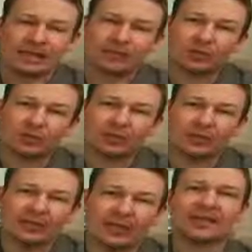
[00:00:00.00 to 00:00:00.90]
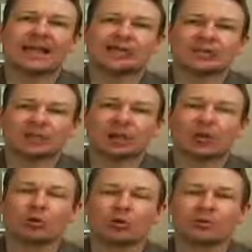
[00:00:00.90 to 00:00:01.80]
If you're in that
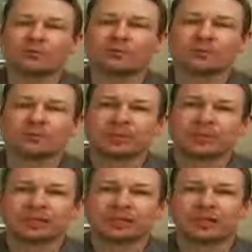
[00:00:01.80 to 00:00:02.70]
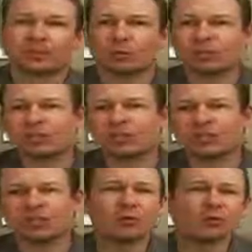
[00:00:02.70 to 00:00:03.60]
zone where you
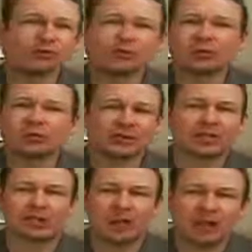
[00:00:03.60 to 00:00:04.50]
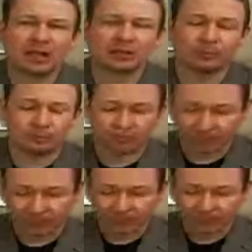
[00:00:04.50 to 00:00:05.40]
just don't feel that it's possible,